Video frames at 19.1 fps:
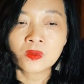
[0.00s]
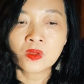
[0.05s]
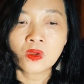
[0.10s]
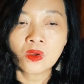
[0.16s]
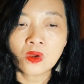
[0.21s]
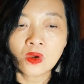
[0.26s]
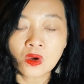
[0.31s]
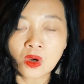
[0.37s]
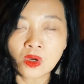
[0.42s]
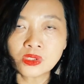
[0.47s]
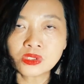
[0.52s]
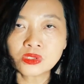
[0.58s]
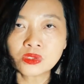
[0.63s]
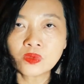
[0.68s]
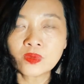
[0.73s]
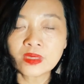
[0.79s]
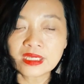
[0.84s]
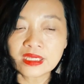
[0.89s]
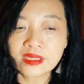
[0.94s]
Also,
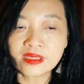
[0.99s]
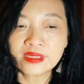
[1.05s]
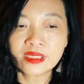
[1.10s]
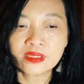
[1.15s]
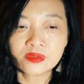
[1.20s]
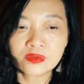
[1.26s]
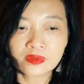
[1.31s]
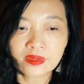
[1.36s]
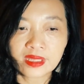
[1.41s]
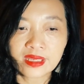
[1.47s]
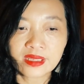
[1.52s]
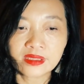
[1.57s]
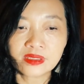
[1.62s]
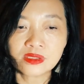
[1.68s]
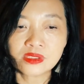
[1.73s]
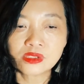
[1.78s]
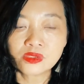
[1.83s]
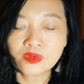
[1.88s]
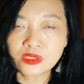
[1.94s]
we learned that today the
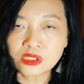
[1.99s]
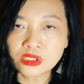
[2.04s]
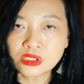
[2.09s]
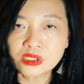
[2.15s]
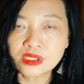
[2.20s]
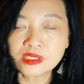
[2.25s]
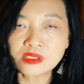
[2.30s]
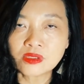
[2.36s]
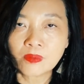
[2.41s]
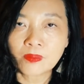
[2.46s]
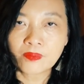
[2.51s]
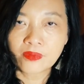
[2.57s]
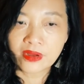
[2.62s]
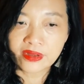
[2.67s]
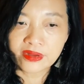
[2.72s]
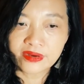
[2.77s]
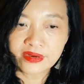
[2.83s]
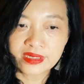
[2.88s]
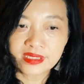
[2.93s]
strategies of
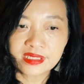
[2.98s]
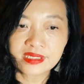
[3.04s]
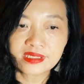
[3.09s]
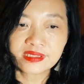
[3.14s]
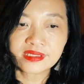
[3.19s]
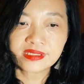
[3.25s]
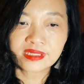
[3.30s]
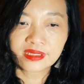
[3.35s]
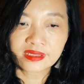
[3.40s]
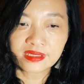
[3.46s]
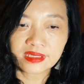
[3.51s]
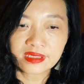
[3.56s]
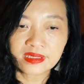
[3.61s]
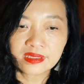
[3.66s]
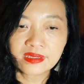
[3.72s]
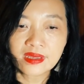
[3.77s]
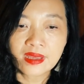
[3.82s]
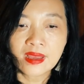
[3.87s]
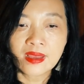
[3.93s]
priority
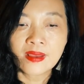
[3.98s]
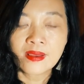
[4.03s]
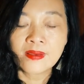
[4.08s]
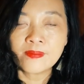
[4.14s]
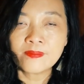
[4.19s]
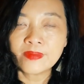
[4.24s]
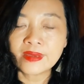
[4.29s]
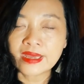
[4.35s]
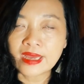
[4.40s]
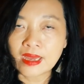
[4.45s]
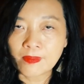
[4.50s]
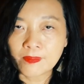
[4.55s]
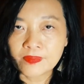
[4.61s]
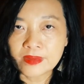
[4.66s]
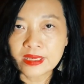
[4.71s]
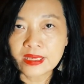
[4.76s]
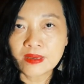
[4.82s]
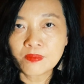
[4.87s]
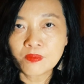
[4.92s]
setting may
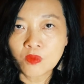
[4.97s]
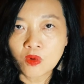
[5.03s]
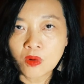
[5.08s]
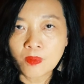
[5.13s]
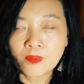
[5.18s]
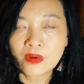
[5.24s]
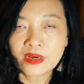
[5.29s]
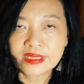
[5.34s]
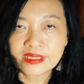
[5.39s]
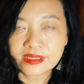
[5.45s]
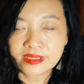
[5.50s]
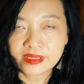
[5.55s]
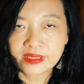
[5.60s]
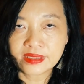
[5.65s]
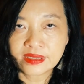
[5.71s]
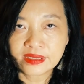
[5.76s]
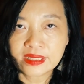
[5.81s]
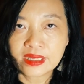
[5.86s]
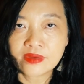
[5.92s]
appear more political
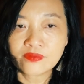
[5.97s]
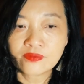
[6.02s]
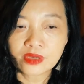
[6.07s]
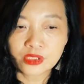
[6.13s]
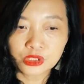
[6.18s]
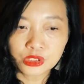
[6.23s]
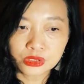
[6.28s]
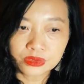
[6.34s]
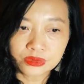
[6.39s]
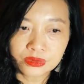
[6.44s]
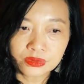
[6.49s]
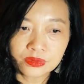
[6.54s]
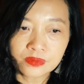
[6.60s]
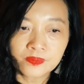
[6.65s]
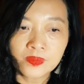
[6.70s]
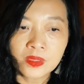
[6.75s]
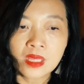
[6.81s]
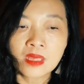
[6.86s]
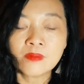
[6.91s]
than rational
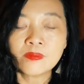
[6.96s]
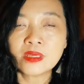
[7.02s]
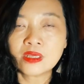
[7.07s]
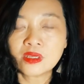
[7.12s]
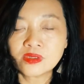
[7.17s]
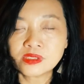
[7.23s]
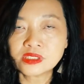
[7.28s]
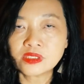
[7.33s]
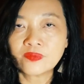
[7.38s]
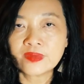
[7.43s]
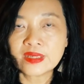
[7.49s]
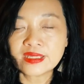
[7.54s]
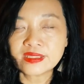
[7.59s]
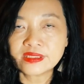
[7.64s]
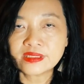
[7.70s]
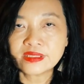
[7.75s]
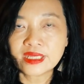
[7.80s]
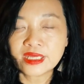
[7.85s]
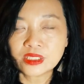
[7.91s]
because of its
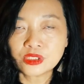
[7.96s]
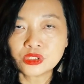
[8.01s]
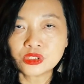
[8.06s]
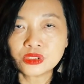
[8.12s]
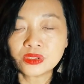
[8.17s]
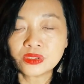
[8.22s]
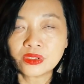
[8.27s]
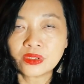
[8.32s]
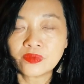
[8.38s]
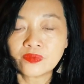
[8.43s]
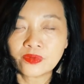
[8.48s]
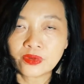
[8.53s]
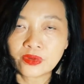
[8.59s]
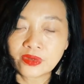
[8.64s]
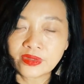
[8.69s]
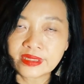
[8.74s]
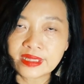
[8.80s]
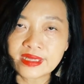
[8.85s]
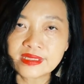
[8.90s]
nature of
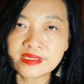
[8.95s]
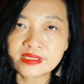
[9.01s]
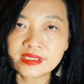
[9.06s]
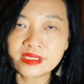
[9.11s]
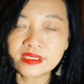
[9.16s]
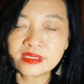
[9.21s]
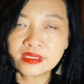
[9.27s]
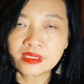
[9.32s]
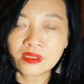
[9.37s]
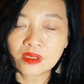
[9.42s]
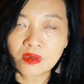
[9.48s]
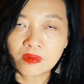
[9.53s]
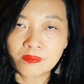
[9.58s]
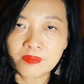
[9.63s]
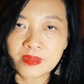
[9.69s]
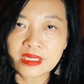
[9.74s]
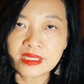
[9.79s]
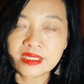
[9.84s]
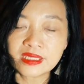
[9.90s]
recognizing the
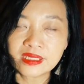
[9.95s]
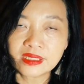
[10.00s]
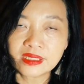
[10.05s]
competing